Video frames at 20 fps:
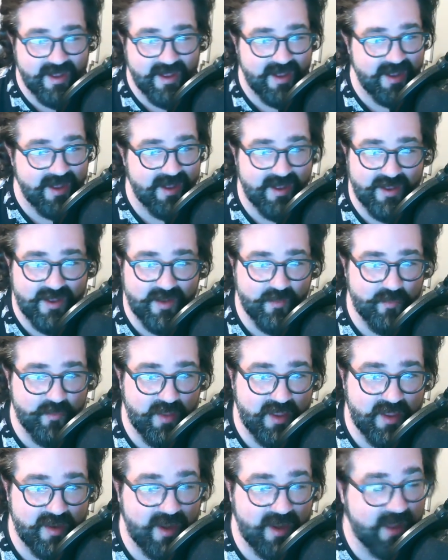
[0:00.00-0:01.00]
oh
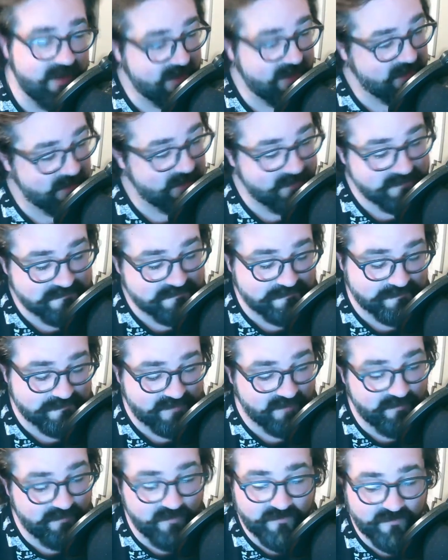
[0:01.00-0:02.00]
man, I you know,
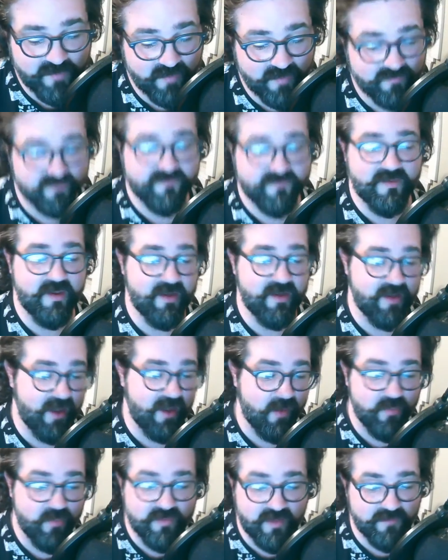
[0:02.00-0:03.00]
if you've never seen it, I
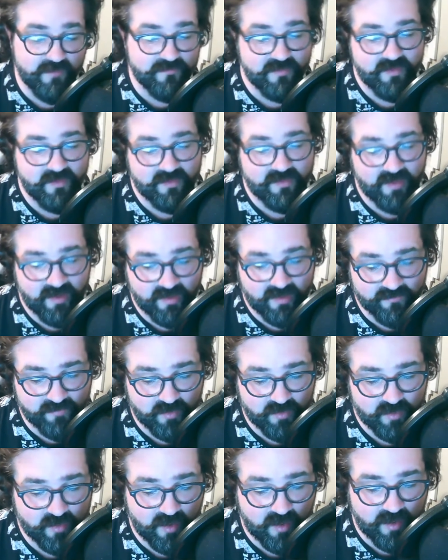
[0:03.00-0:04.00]
would definitely say give it a
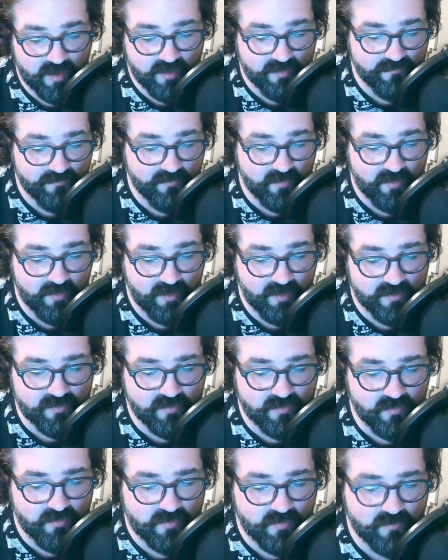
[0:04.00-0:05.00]
shot if you're
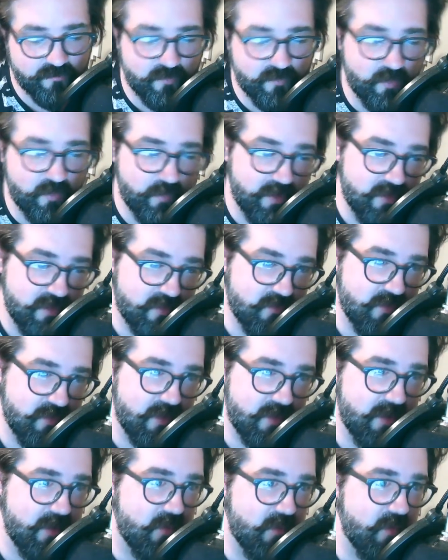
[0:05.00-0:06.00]
into just film
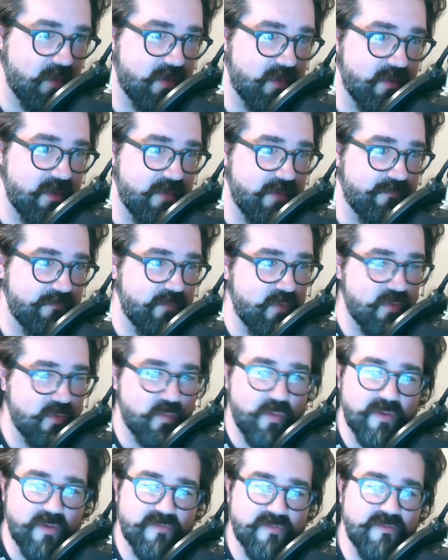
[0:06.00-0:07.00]
history or if you just
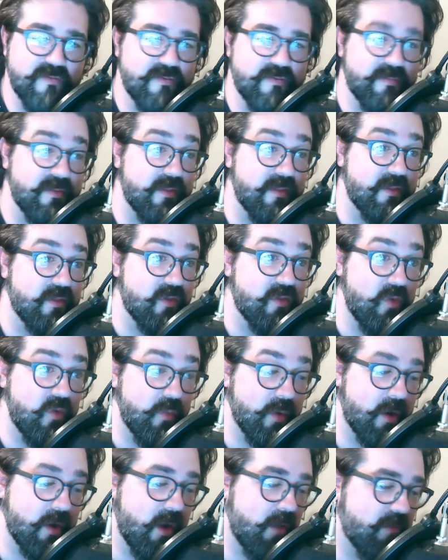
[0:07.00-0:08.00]
want to see something that's
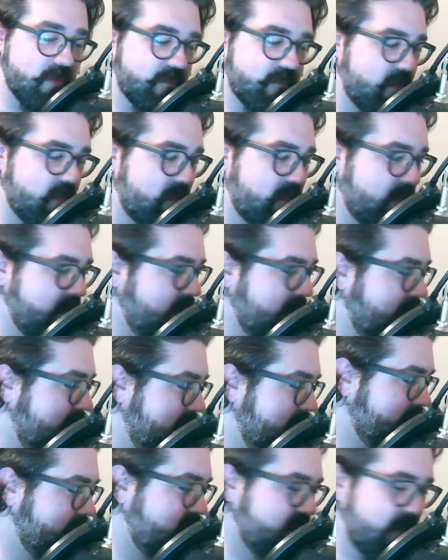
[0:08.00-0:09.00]
super colorful.
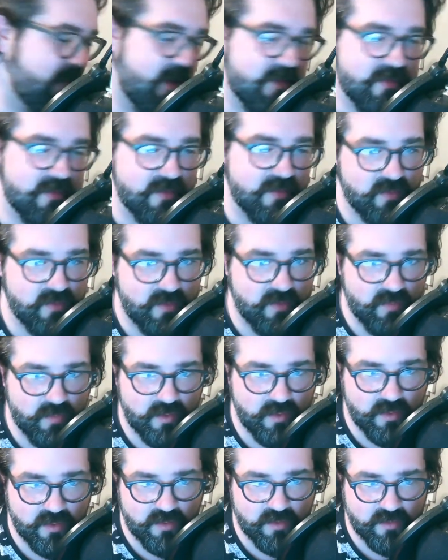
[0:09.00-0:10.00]
If you have access to
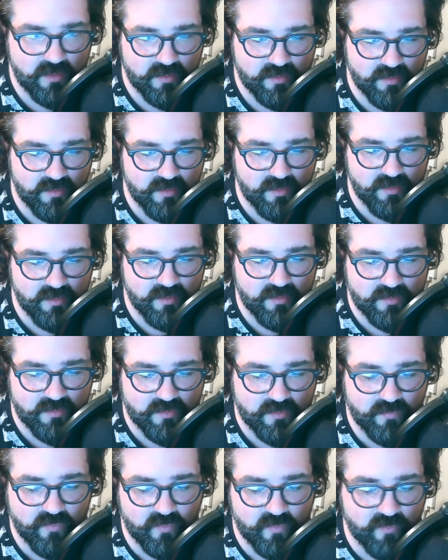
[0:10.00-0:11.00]
uh,
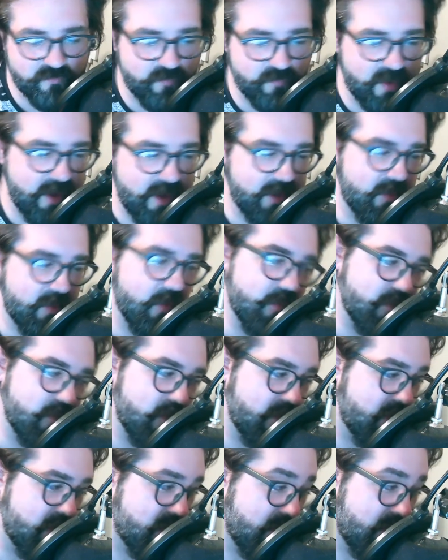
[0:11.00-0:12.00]
some sort of mind
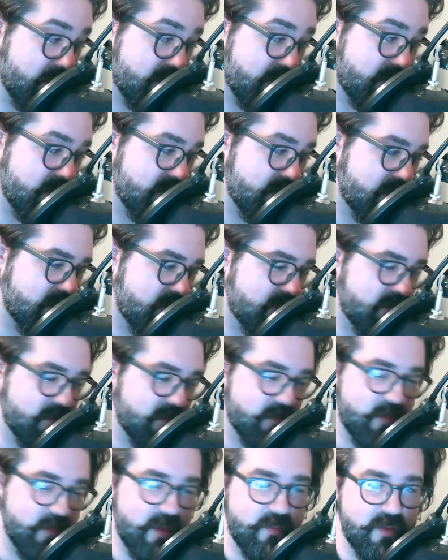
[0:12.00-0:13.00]
altering substance,
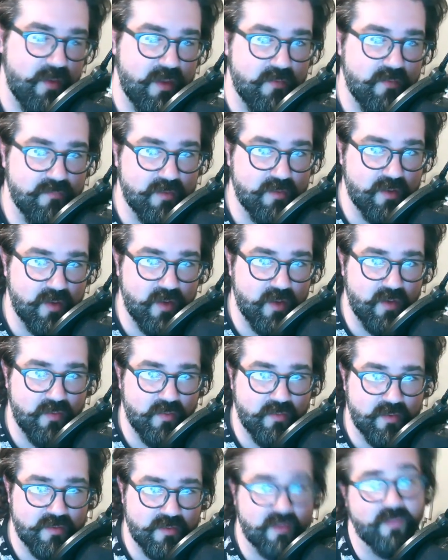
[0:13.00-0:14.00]
maybe give it a go
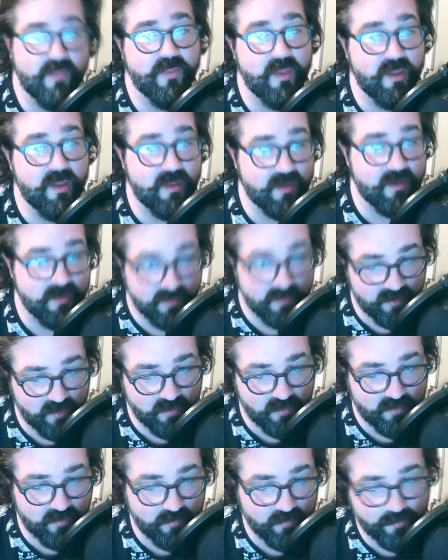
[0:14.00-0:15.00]
because I think you're
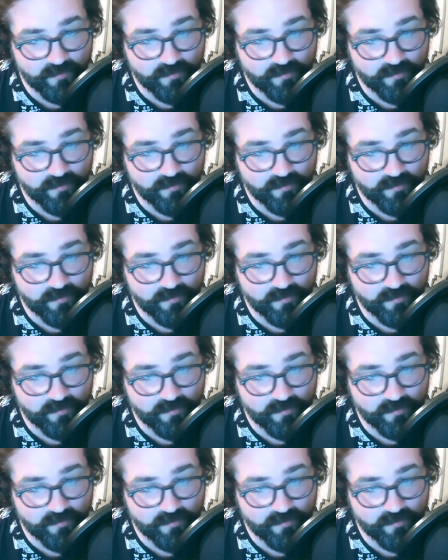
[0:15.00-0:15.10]
you